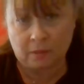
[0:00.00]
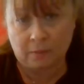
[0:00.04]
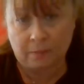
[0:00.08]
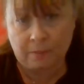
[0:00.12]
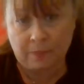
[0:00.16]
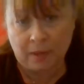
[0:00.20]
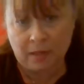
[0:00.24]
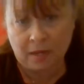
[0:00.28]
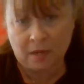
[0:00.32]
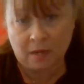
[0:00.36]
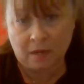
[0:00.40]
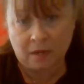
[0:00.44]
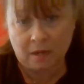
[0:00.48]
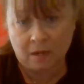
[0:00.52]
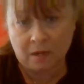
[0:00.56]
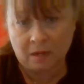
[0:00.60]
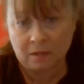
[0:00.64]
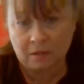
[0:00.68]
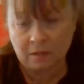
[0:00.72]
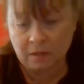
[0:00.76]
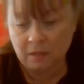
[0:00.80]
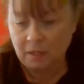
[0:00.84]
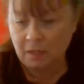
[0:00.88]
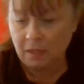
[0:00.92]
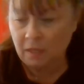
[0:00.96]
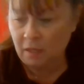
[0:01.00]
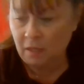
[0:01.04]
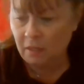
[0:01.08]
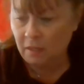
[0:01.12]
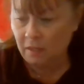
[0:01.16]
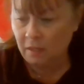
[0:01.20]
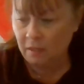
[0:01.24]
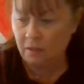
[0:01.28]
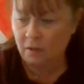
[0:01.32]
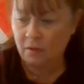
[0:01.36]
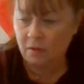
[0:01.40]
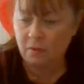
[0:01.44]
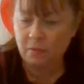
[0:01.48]
butter,
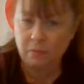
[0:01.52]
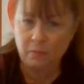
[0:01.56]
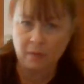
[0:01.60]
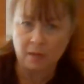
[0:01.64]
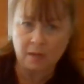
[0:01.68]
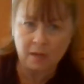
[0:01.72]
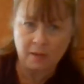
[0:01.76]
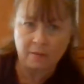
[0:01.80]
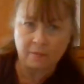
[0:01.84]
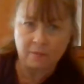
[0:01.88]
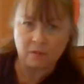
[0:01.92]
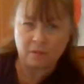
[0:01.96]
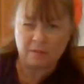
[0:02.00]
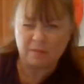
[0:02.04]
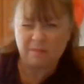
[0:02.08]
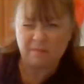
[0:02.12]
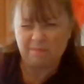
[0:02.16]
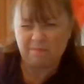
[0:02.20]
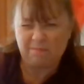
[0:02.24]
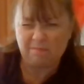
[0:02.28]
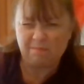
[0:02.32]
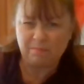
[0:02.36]
you know, whatever,